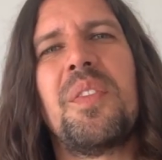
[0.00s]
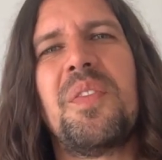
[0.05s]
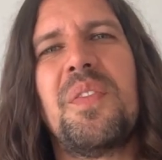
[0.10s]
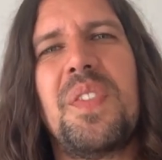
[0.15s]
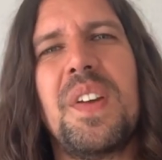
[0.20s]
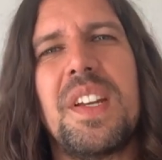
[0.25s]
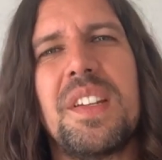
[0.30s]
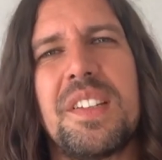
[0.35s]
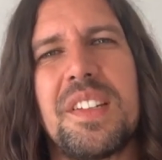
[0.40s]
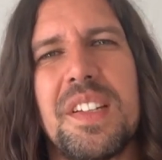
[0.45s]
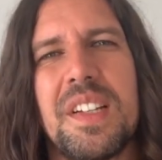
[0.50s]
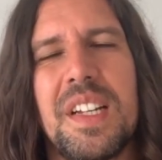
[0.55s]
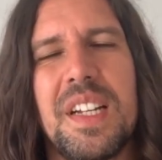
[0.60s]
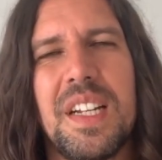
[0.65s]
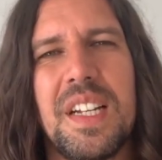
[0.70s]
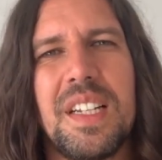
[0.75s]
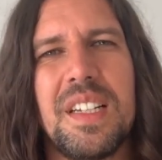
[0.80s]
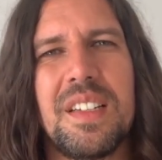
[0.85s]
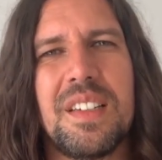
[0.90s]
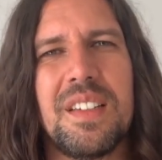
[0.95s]
Fits
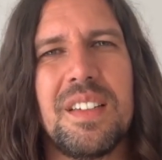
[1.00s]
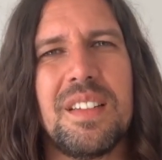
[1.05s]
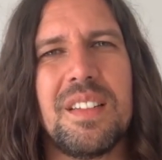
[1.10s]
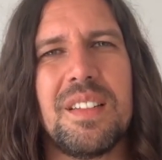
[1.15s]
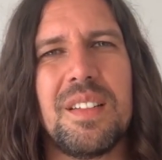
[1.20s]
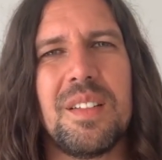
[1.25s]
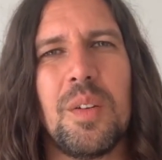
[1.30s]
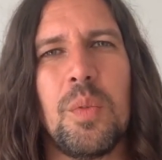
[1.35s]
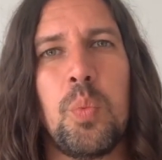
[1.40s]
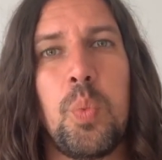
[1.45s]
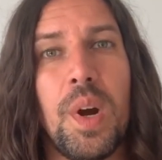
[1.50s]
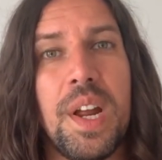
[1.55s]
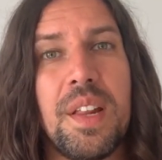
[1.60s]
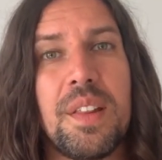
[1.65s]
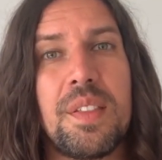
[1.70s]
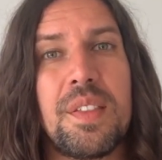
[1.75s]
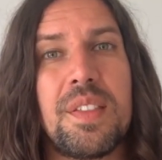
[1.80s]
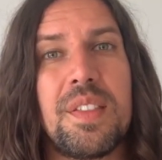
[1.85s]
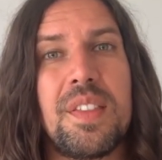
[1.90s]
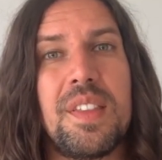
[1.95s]
in
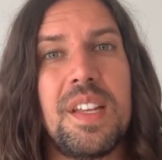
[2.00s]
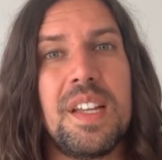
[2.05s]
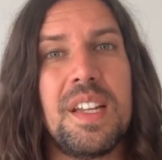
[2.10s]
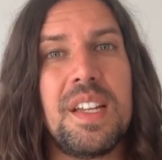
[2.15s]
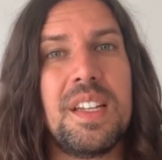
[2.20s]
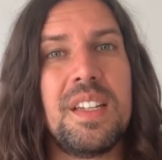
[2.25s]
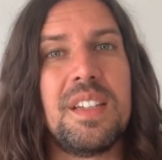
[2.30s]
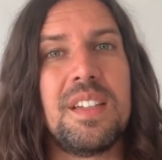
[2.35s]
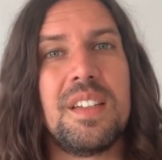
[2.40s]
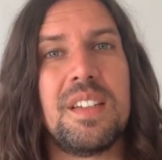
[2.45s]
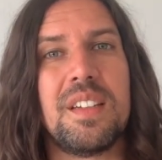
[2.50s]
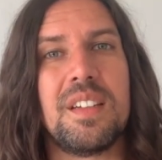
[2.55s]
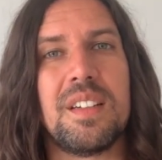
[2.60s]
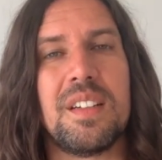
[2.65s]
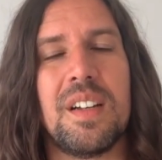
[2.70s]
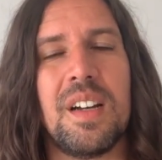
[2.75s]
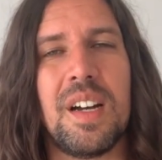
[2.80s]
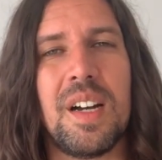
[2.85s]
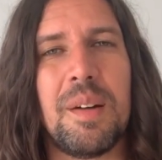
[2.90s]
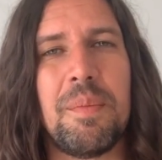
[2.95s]
with the
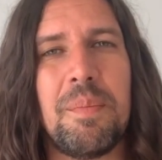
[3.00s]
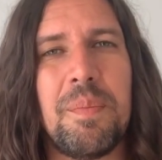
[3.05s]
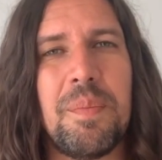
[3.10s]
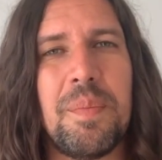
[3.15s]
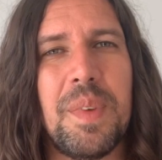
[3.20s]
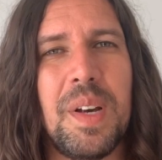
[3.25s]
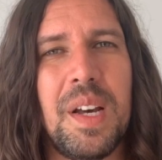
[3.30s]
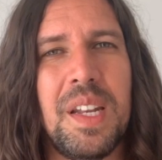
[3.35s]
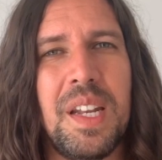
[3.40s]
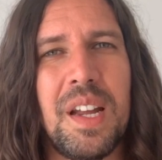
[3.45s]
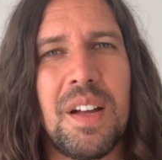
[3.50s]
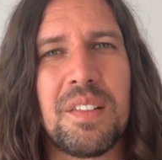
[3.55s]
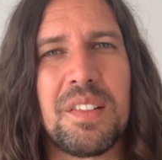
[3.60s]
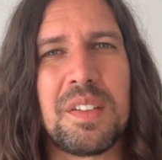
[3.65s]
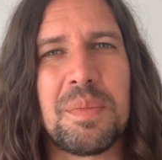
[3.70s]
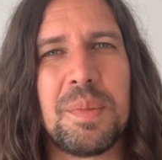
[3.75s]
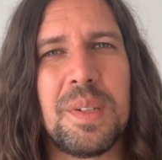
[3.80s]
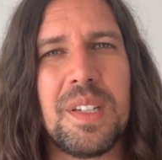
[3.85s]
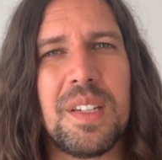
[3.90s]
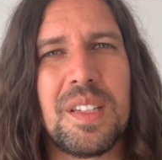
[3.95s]

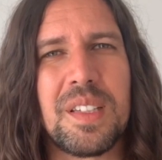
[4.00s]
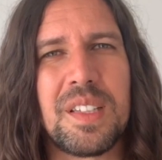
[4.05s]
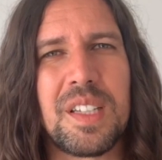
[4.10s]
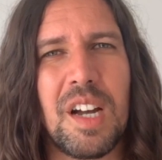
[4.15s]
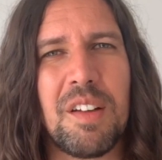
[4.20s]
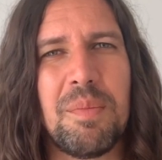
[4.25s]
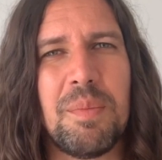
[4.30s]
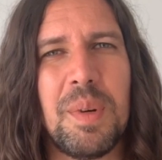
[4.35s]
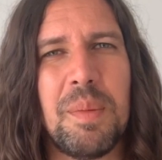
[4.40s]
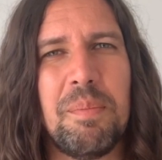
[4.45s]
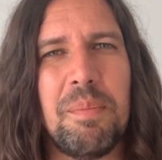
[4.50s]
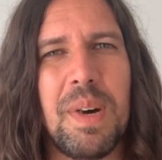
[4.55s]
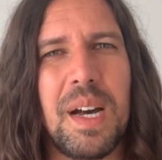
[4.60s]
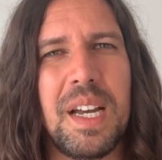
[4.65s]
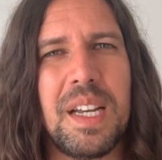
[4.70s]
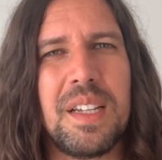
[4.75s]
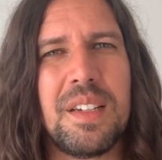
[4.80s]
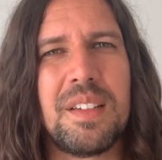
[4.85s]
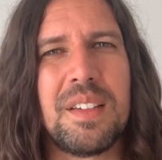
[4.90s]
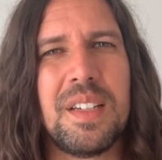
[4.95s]
announcement that the government
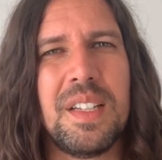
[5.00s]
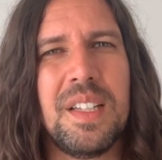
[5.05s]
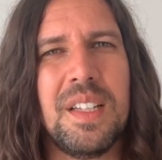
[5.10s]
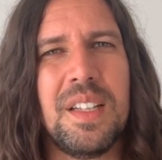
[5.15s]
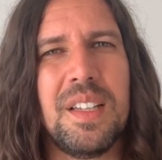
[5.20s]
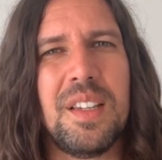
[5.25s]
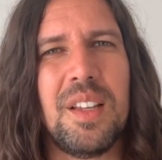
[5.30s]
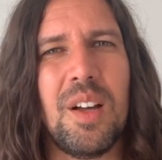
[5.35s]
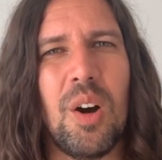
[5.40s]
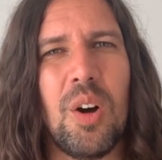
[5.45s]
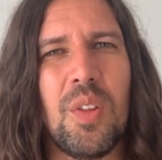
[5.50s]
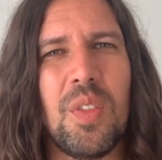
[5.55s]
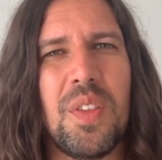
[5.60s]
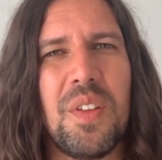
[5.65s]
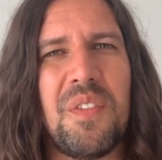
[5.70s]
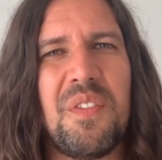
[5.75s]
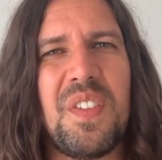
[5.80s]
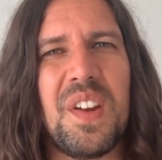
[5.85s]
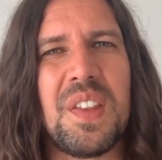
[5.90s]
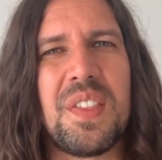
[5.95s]
made that on the
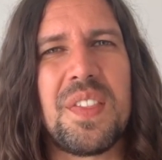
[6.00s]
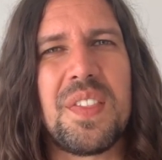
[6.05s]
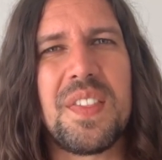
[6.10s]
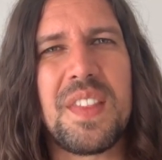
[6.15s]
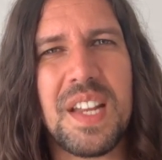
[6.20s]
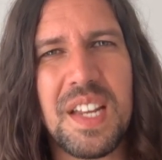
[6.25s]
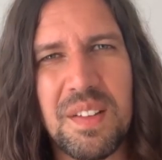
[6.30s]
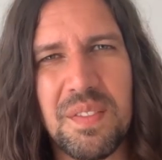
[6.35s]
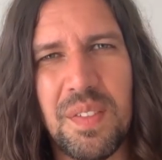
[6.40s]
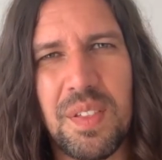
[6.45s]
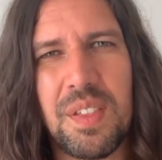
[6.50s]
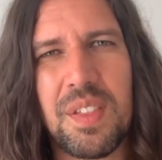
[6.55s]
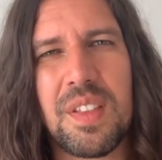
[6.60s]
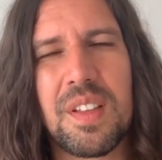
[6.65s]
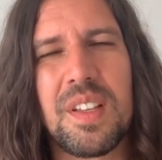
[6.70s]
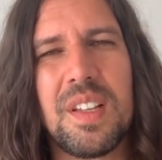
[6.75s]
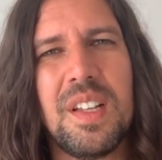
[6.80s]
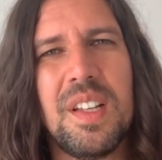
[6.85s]
15th